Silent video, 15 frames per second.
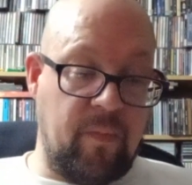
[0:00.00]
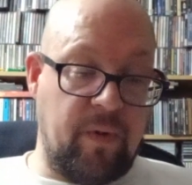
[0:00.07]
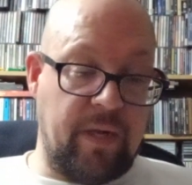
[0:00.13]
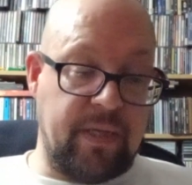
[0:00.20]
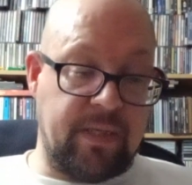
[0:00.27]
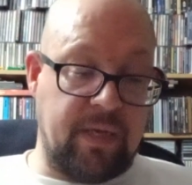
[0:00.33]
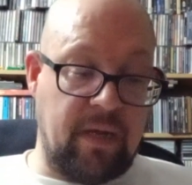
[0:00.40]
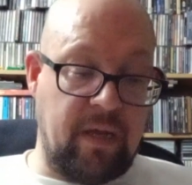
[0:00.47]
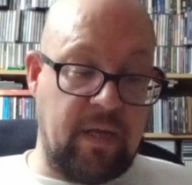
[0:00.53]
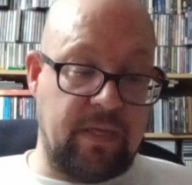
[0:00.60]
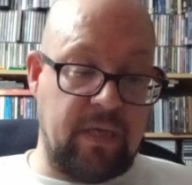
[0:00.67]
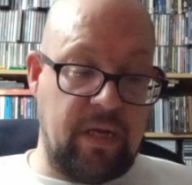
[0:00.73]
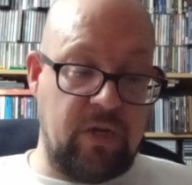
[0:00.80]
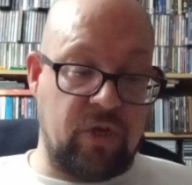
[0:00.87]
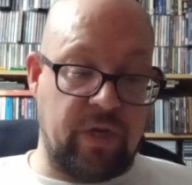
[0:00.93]
But it's
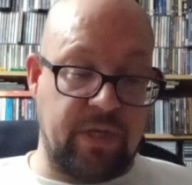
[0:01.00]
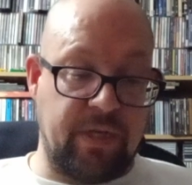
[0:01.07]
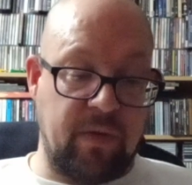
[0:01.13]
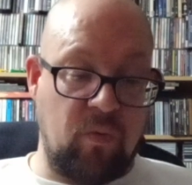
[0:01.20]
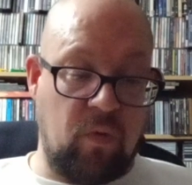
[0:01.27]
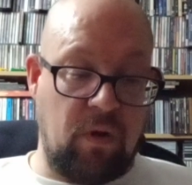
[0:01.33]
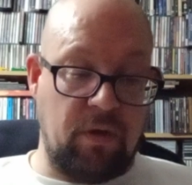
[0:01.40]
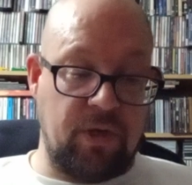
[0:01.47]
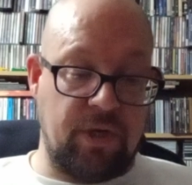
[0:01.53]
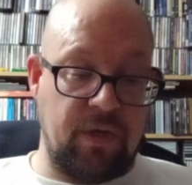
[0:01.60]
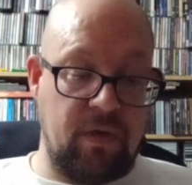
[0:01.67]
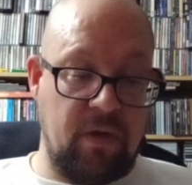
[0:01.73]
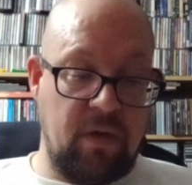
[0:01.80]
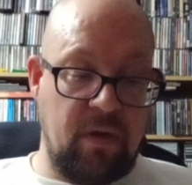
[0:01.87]
an interesting watch.